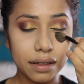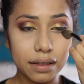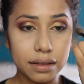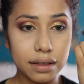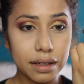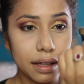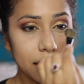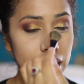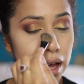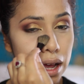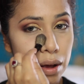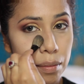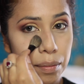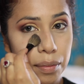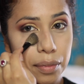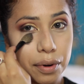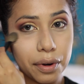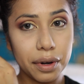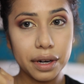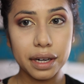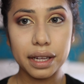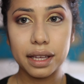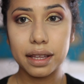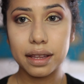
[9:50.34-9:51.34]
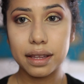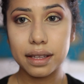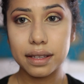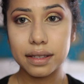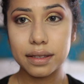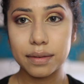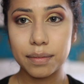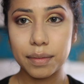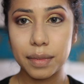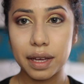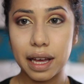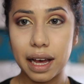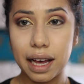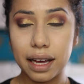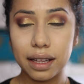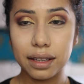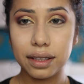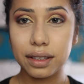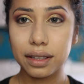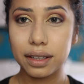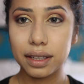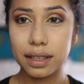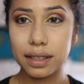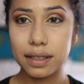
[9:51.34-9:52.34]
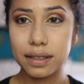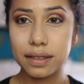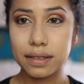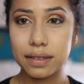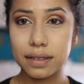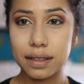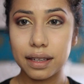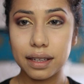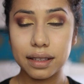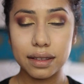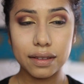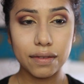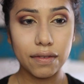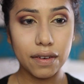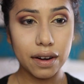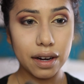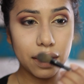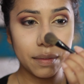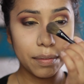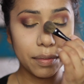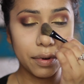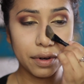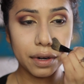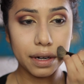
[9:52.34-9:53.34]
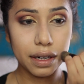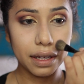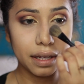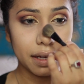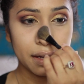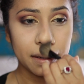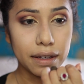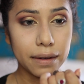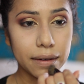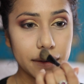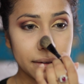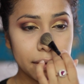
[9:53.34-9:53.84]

See how pretty this eye look is? It's very pretty.